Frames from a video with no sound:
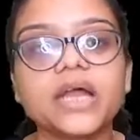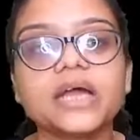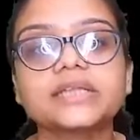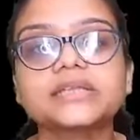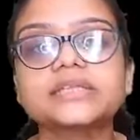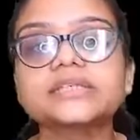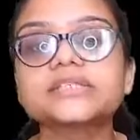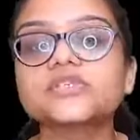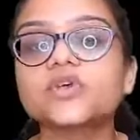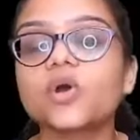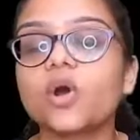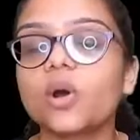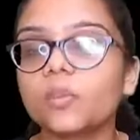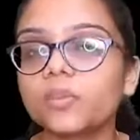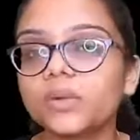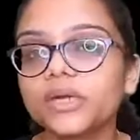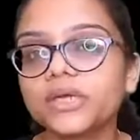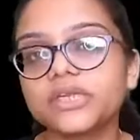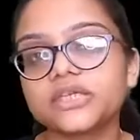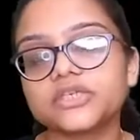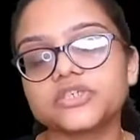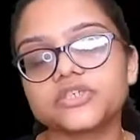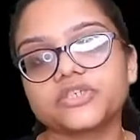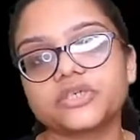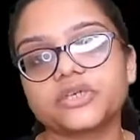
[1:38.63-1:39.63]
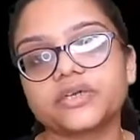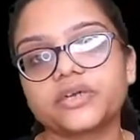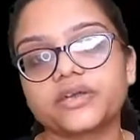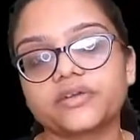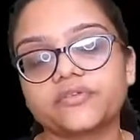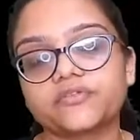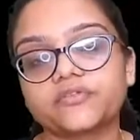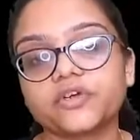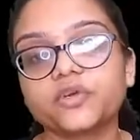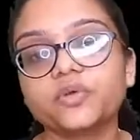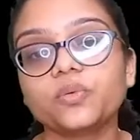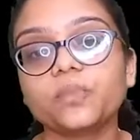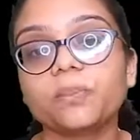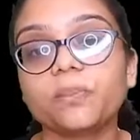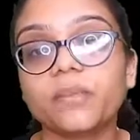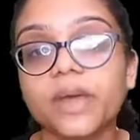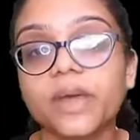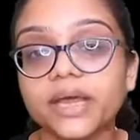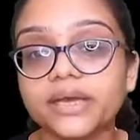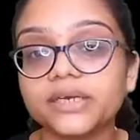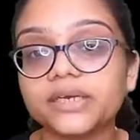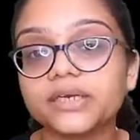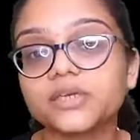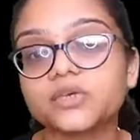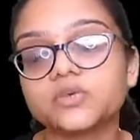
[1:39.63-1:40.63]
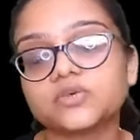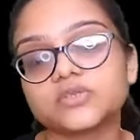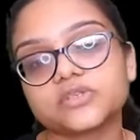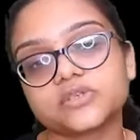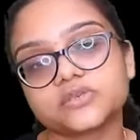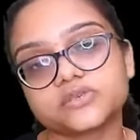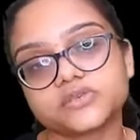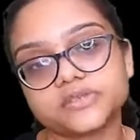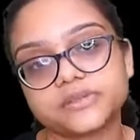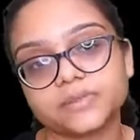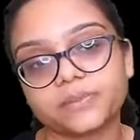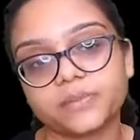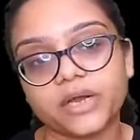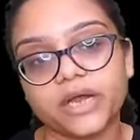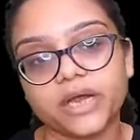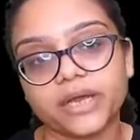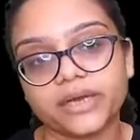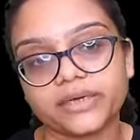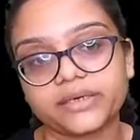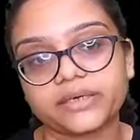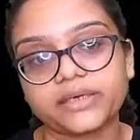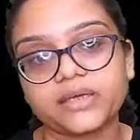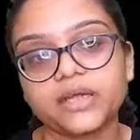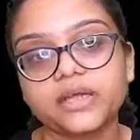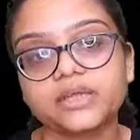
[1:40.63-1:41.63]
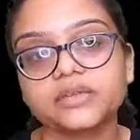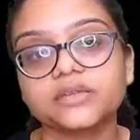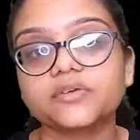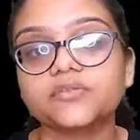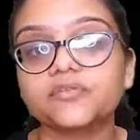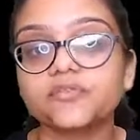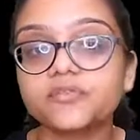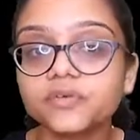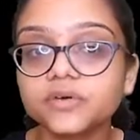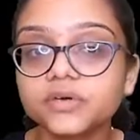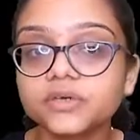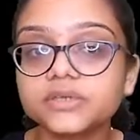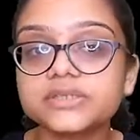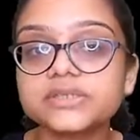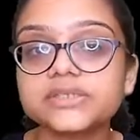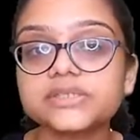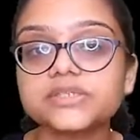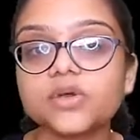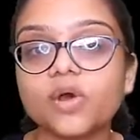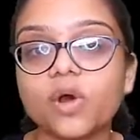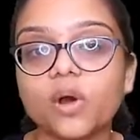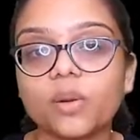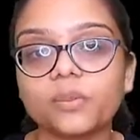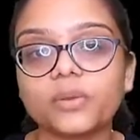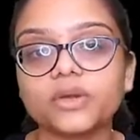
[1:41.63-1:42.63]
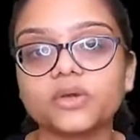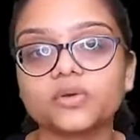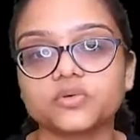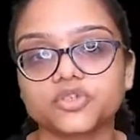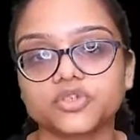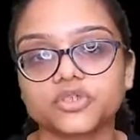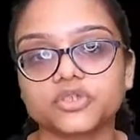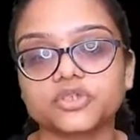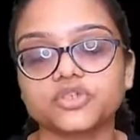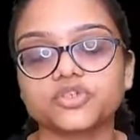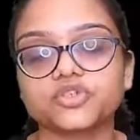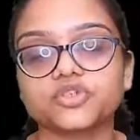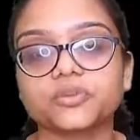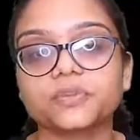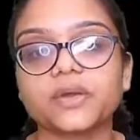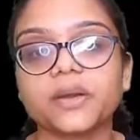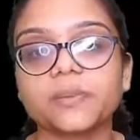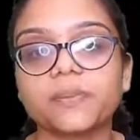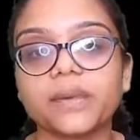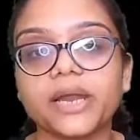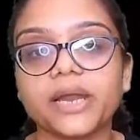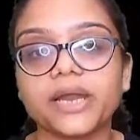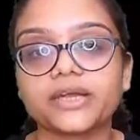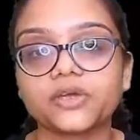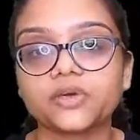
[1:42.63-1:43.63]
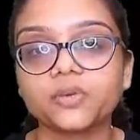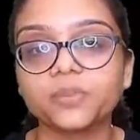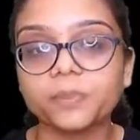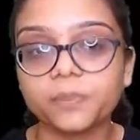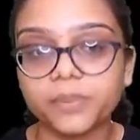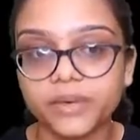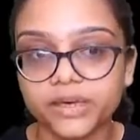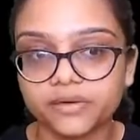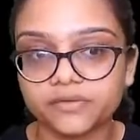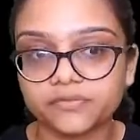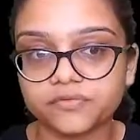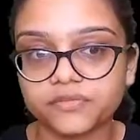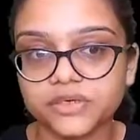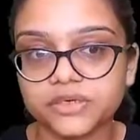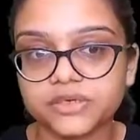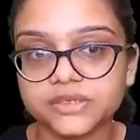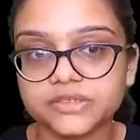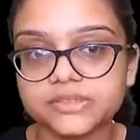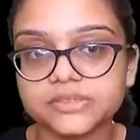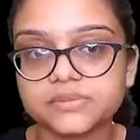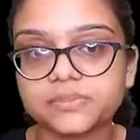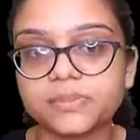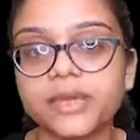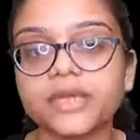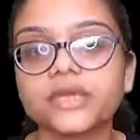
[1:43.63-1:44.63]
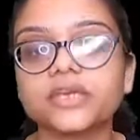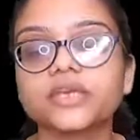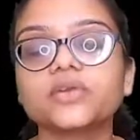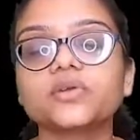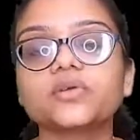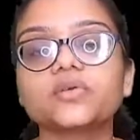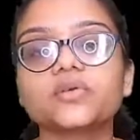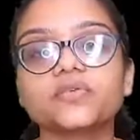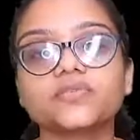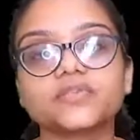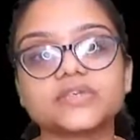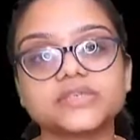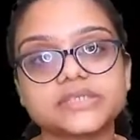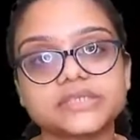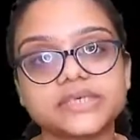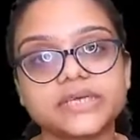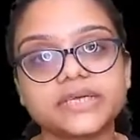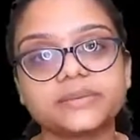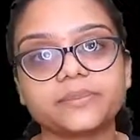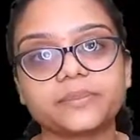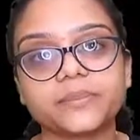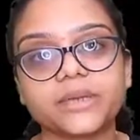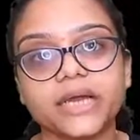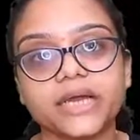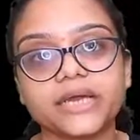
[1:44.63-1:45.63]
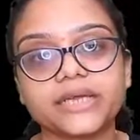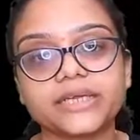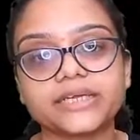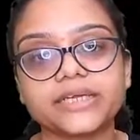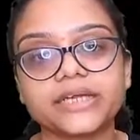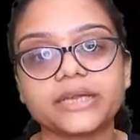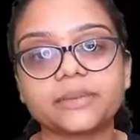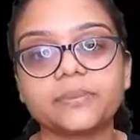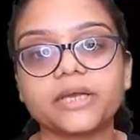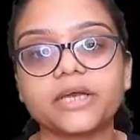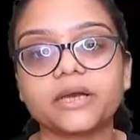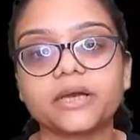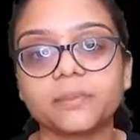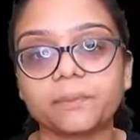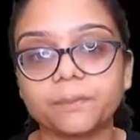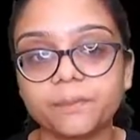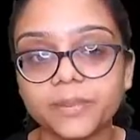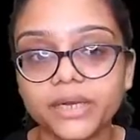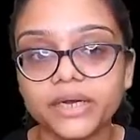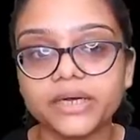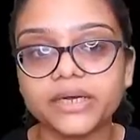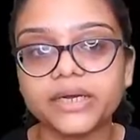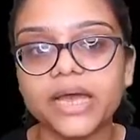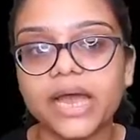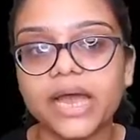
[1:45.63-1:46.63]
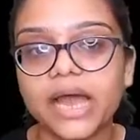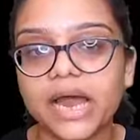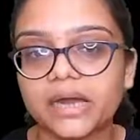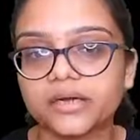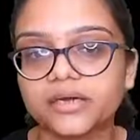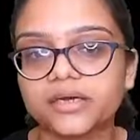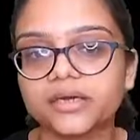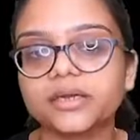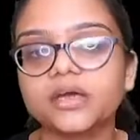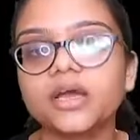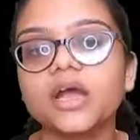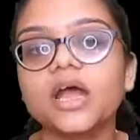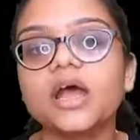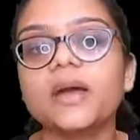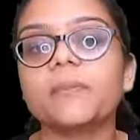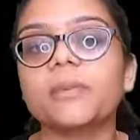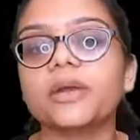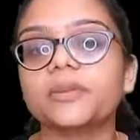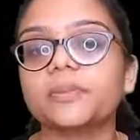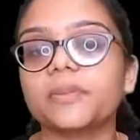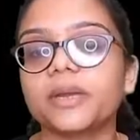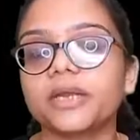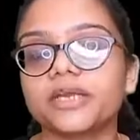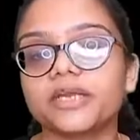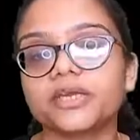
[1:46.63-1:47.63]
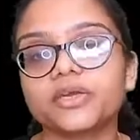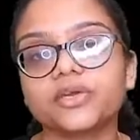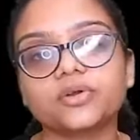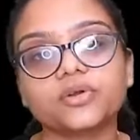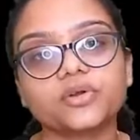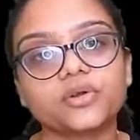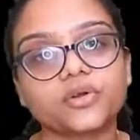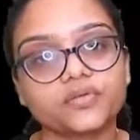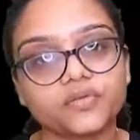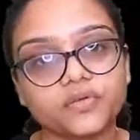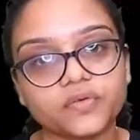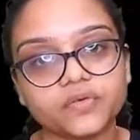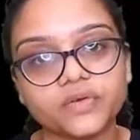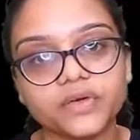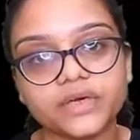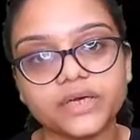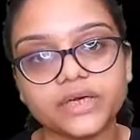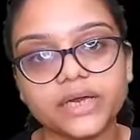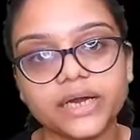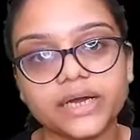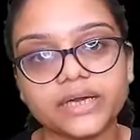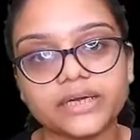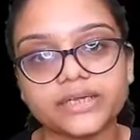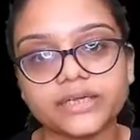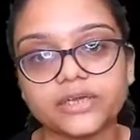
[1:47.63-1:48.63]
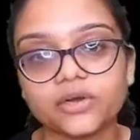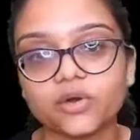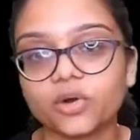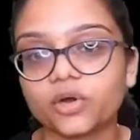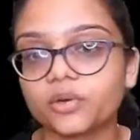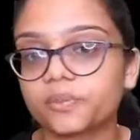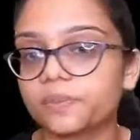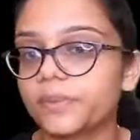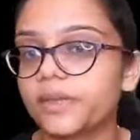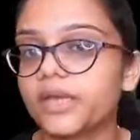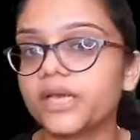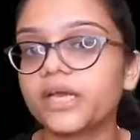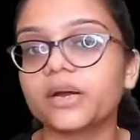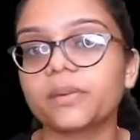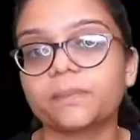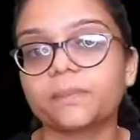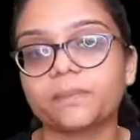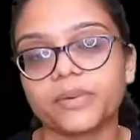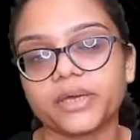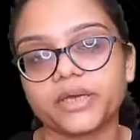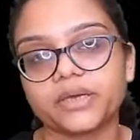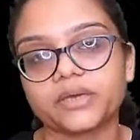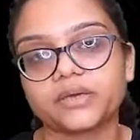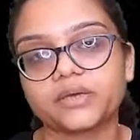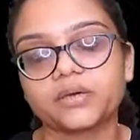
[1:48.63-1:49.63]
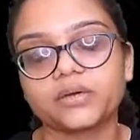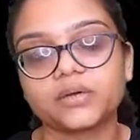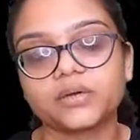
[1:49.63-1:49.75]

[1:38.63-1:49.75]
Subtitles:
This common notion refer to magnitudes of some kind. The first common notion should be applied to plane figures. Magnitude of a same kind can be compared, added, but magnitude of different kind cannot be compared.